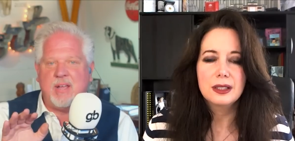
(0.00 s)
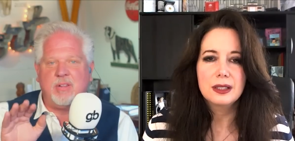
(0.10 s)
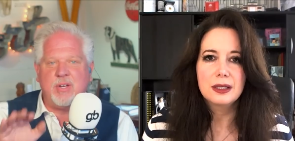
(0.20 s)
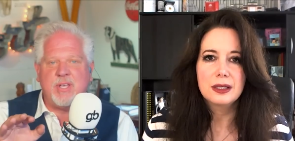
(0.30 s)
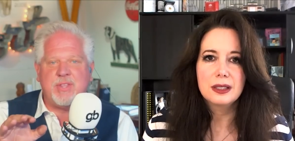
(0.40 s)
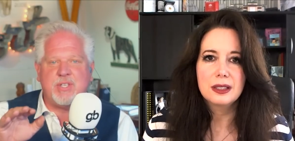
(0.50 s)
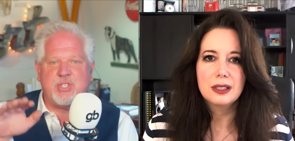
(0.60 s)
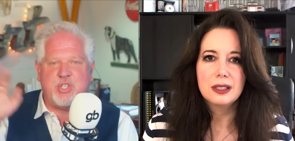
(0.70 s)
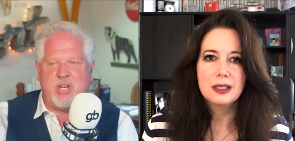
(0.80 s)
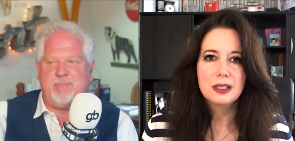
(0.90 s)
Speaker 1: I look at
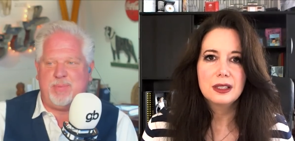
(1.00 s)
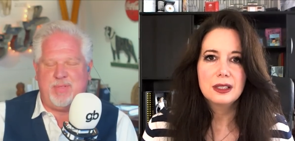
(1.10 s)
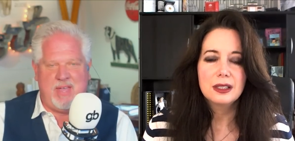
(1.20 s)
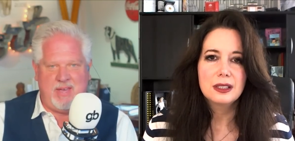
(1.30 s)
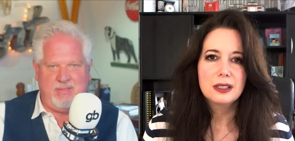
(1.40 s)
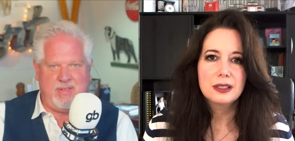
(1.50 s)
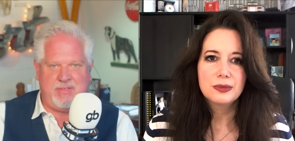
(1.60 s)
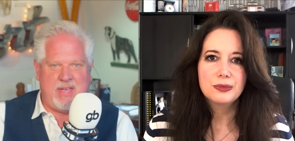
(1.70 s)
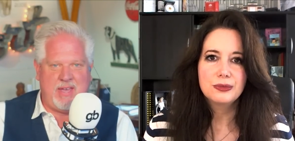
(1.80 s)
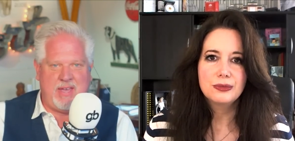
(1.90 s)
this chip thing
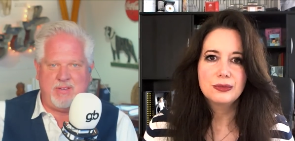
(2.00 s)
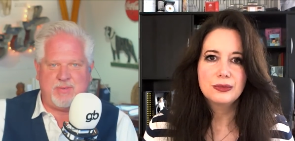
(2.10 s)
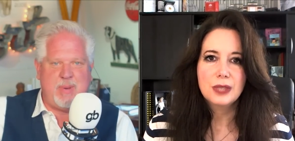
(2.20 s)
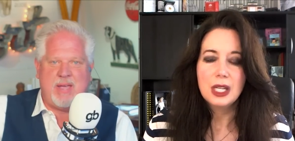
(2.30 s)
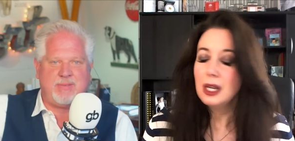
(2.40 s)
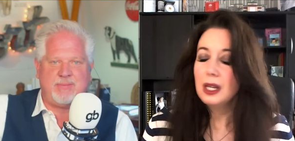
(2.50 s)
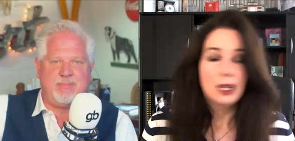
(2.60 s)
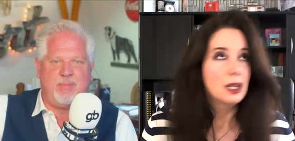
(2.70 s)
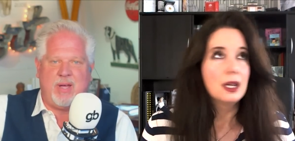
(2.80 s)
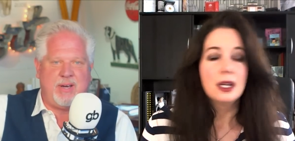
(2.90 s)
that they spent,
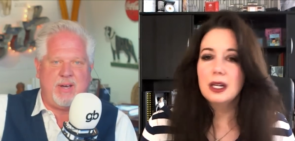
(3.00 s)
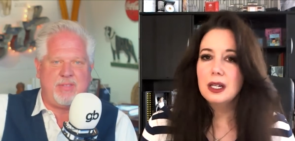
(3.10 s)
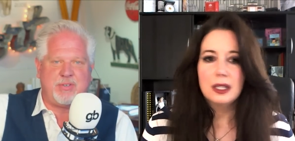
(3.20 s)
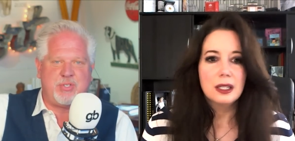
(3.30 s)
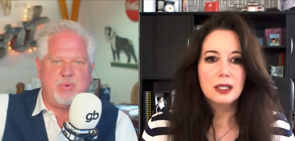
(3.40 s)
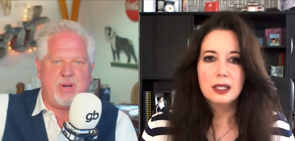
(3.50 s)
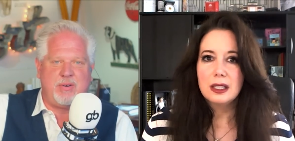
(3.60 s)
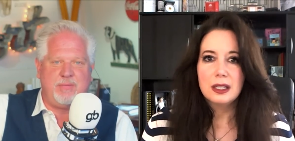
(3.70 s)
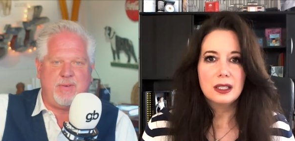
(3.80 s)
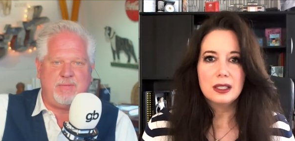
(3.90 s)
what, another two
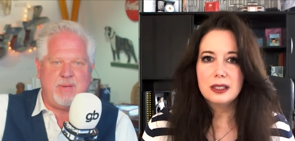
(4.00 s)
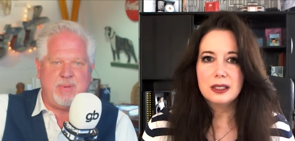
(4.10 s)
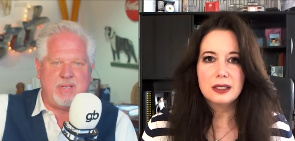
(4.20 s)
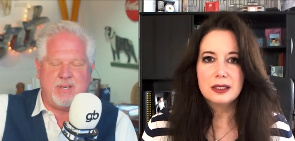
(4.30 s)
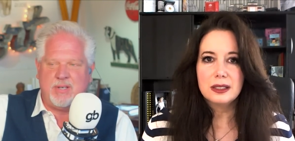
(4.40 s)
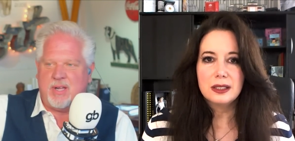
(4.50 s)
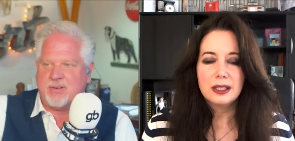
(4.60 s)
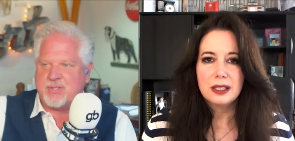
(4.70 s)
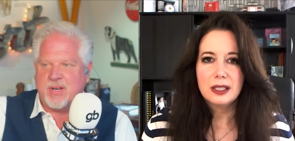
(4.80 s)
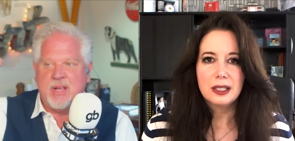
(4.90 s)
hundred fifty billion
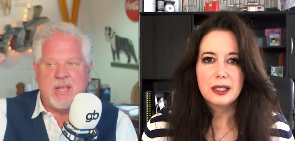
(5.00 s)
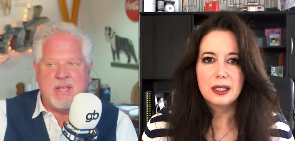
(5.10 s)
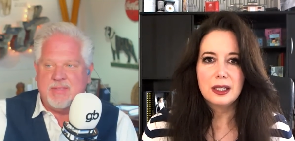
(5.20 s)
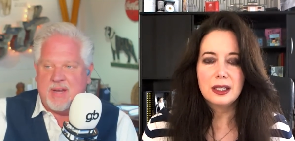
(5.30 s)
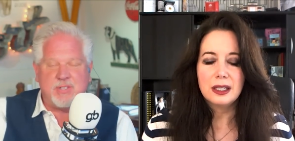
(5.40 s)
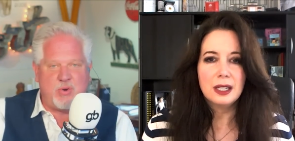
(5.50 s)
dollars on. That